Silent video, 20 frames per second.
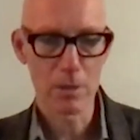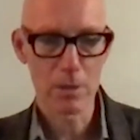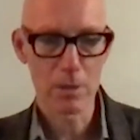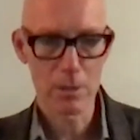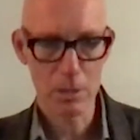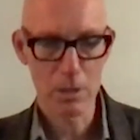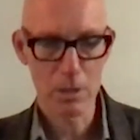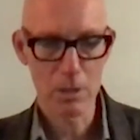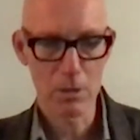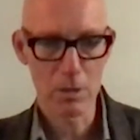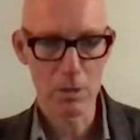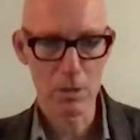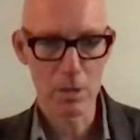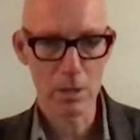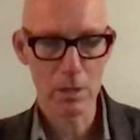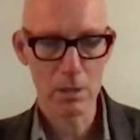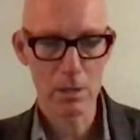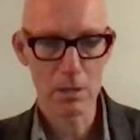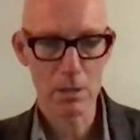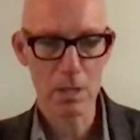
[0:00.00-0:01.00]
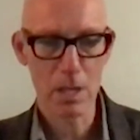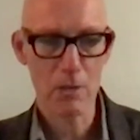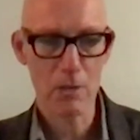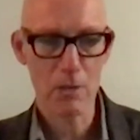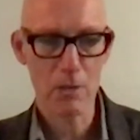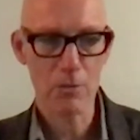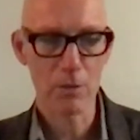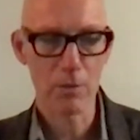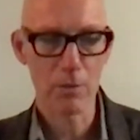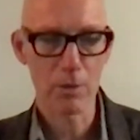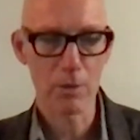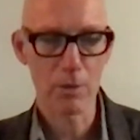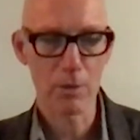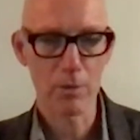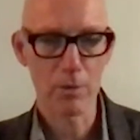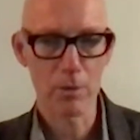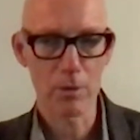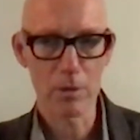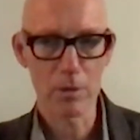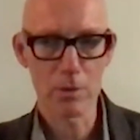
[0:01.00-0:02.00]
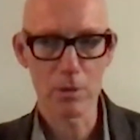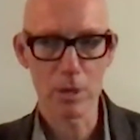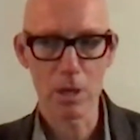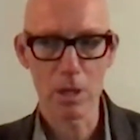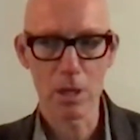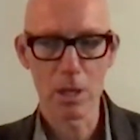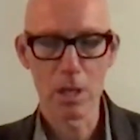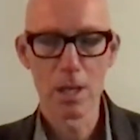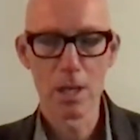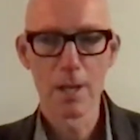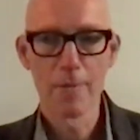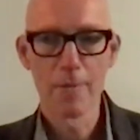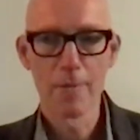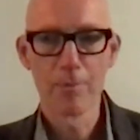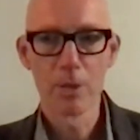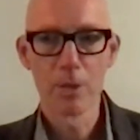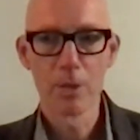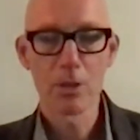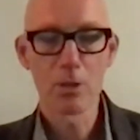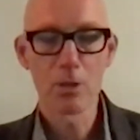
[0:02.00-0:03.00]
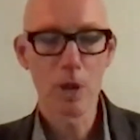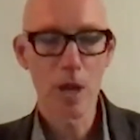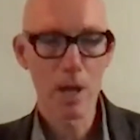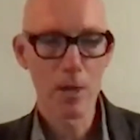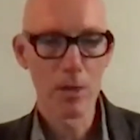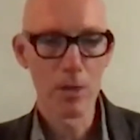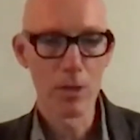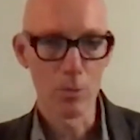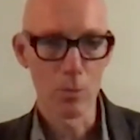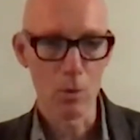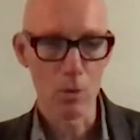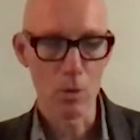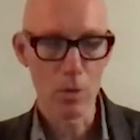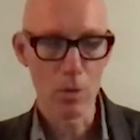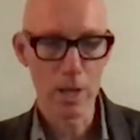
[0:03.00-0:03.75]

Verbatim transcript: the security catastrophe for Israel, to end the war.